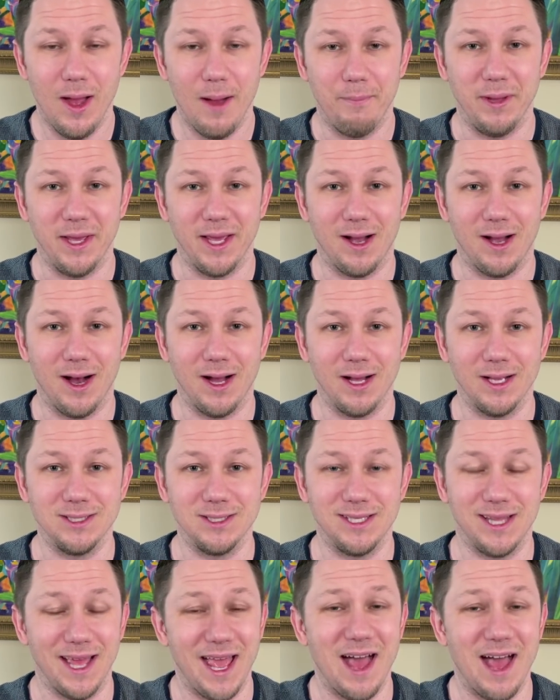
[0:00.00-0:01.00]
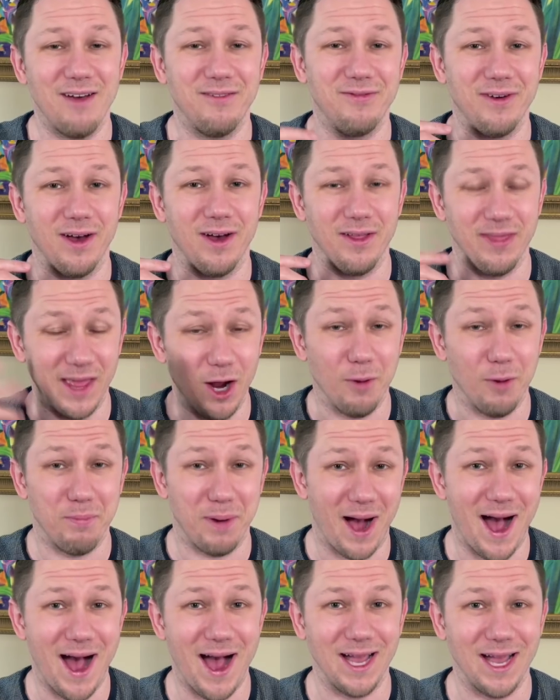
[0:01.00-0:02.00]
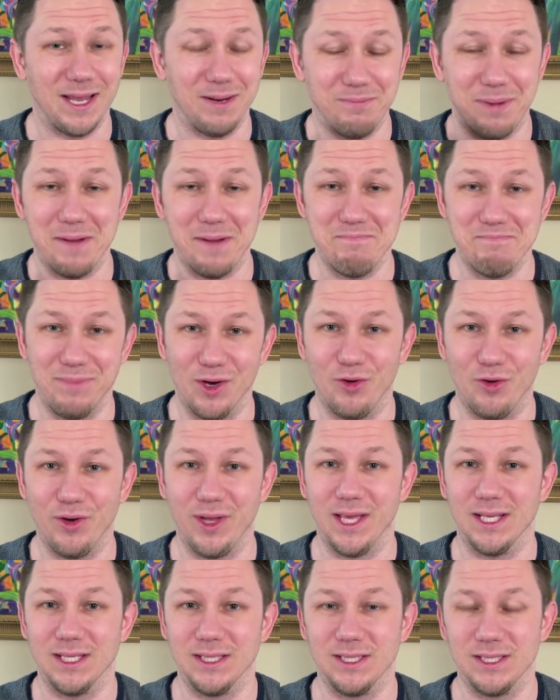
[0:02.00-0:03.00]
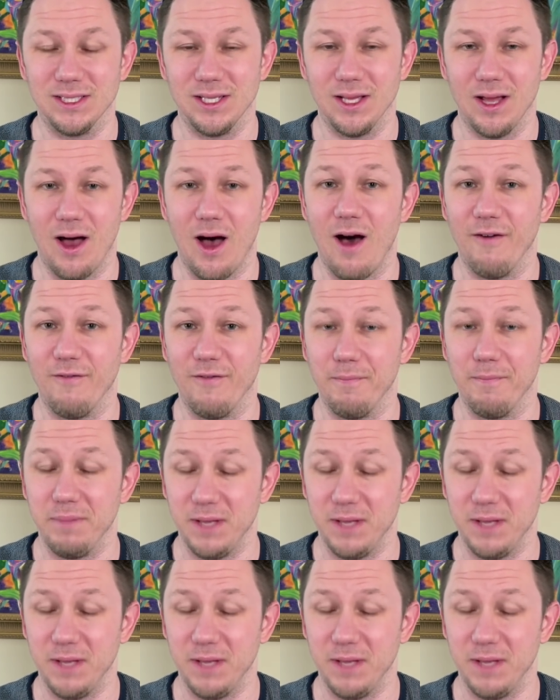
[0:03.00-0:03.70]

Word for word: because they have they are behind by millions of